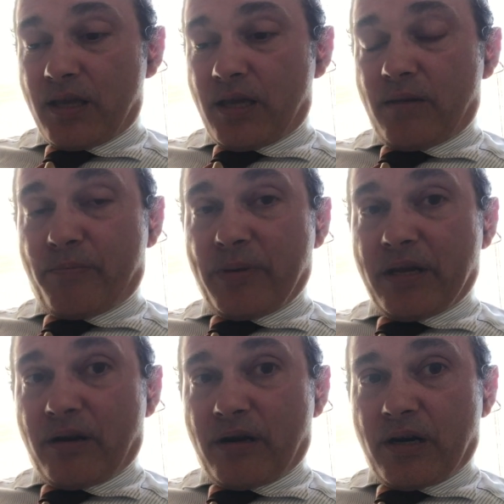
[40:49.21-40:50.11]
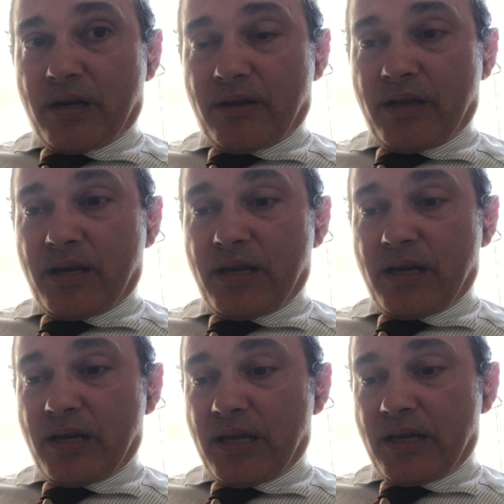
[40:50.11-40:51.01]
and Peter
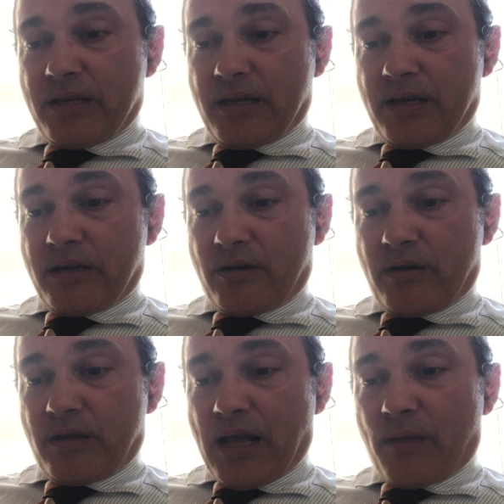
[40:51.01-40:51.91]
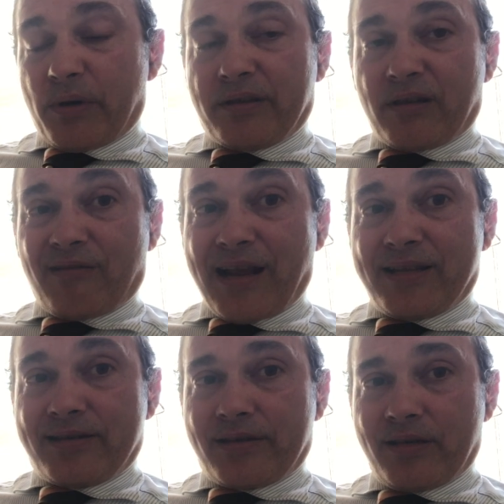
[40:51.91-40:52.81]
and Albert the
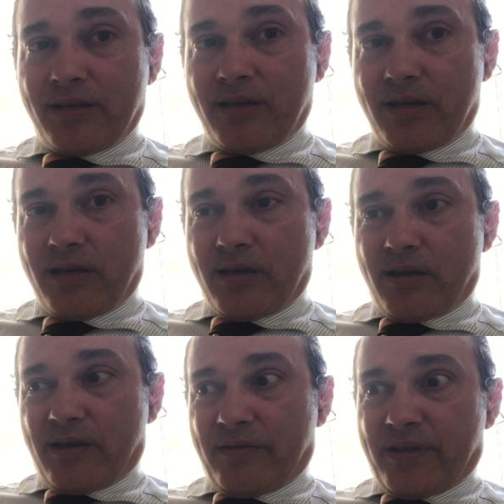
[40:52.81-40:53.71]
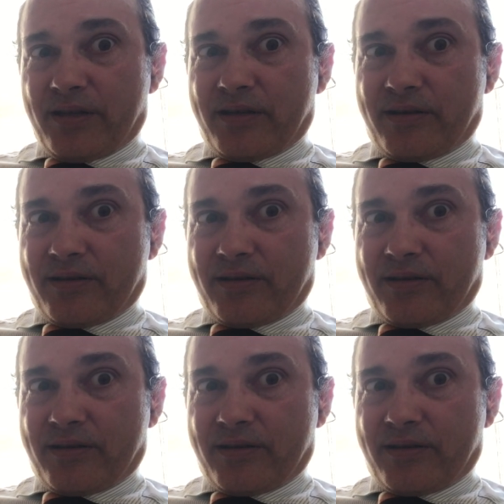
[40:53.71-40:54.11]
Great of the,